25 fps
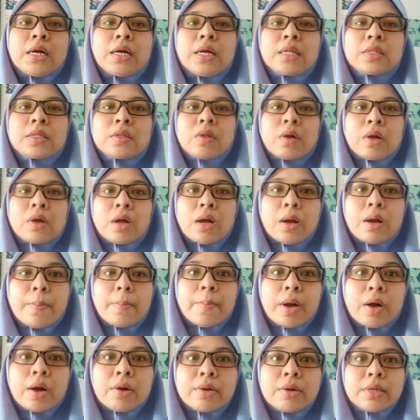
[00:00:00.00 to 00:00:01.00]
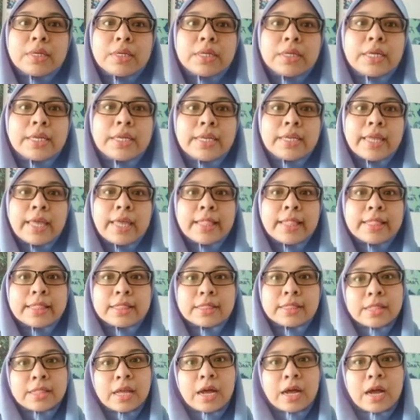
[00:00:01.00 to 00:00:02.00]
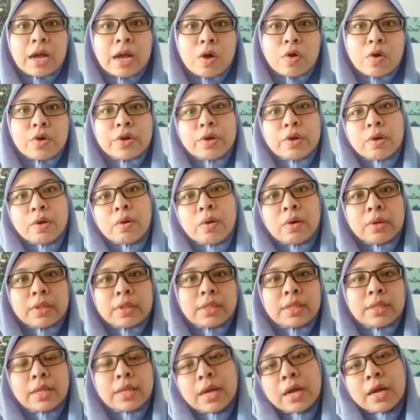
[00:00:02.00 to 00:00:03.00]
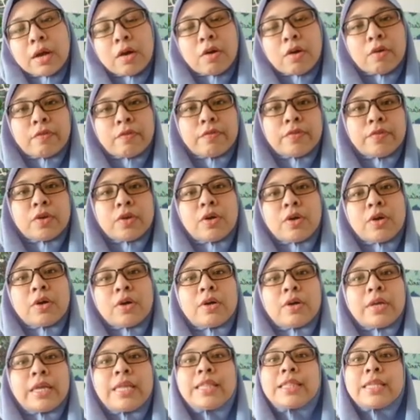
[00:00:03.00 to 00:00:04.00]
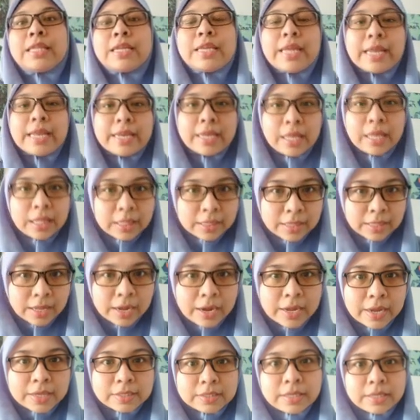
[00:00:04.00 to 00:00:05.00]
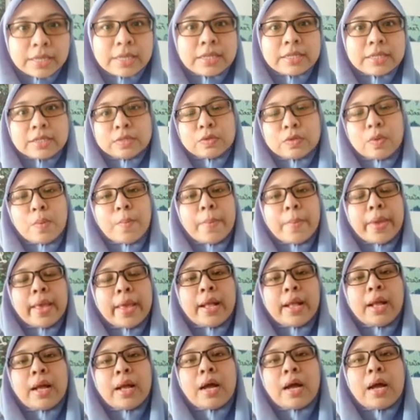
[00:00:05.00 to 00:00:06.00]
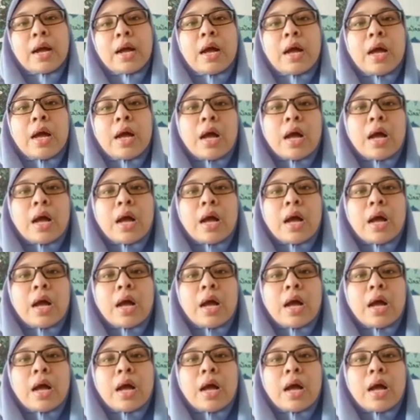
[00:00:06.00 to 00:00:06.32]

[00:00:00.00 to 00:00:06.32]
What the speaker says: talk about the data or the quota of your internet data, is it? So megabyte,